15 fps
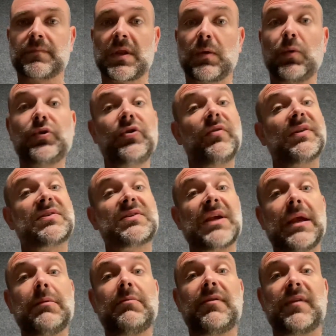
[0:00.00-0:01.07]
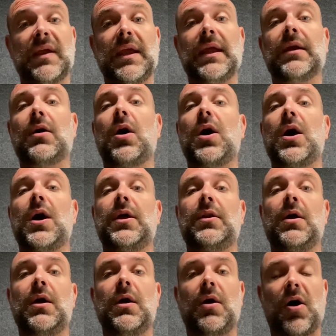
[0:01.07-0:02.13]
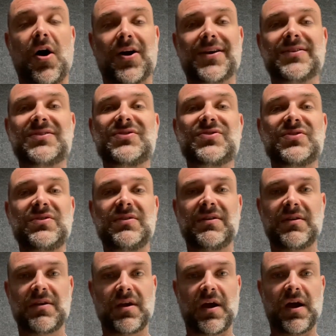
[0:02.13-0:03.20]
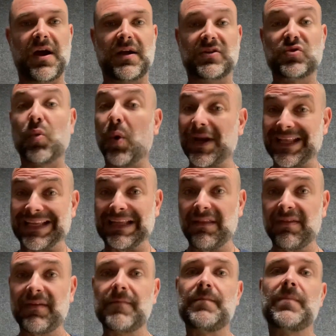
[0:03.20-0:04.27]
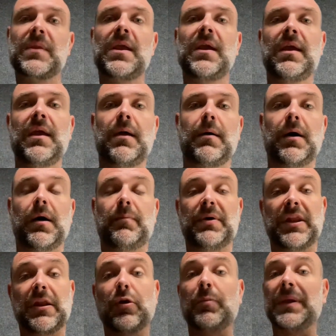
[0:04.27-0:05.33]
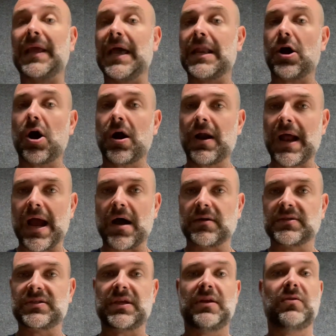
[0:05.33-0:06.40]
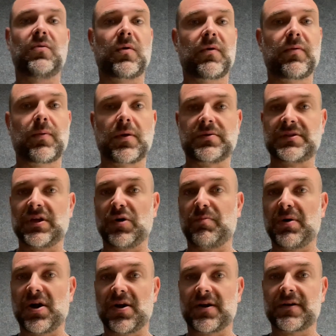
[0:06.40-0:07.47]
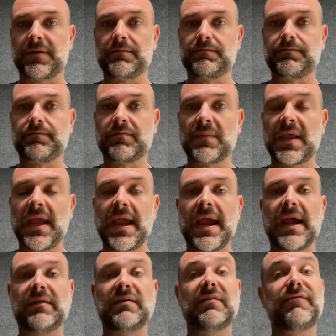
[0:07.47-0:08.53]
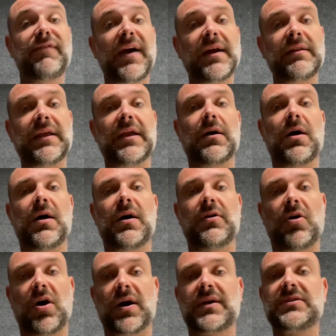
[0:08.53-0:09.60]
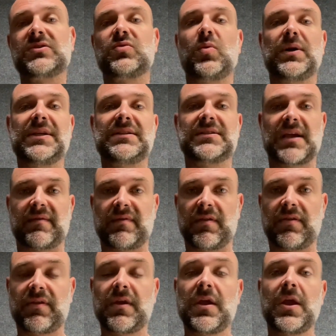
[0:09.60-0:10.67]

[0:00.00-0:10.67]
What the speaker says: We'll do the same thing on August 20th, but it'll be at our house in North Rosedale Park. And then finally, on August 27th,